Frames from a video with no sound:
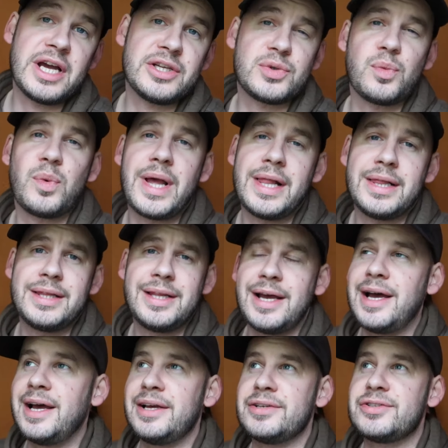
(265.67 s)
as well
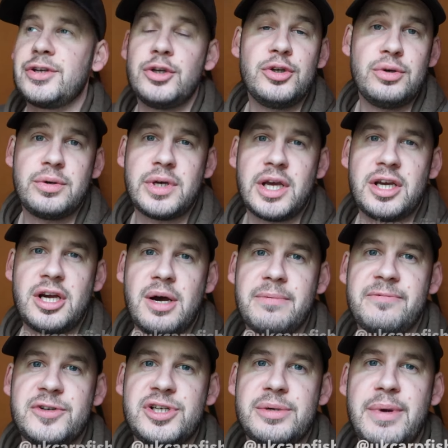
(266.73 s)
as UK Carp
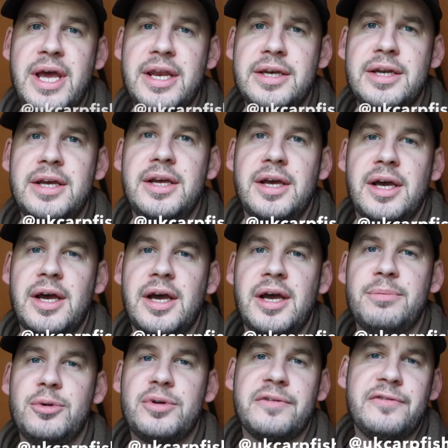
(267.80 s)
Fishermen.
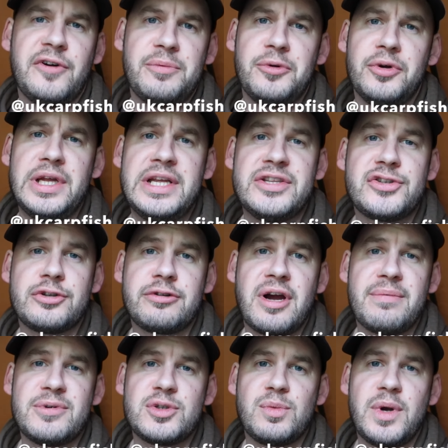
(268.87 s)
Um, you can find me on
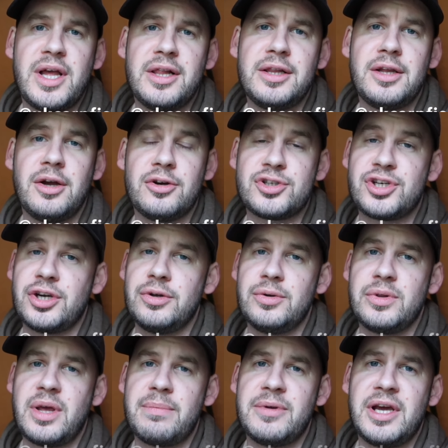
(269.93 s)
Instagram as well. I'll show you
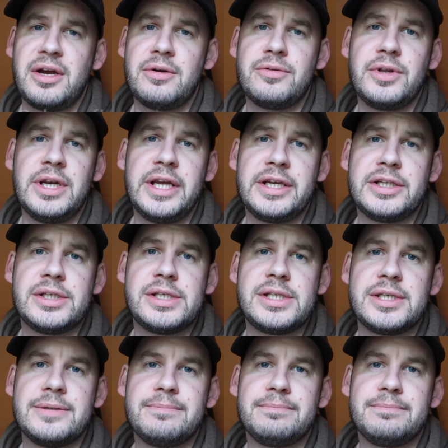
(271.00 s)
them now, the links.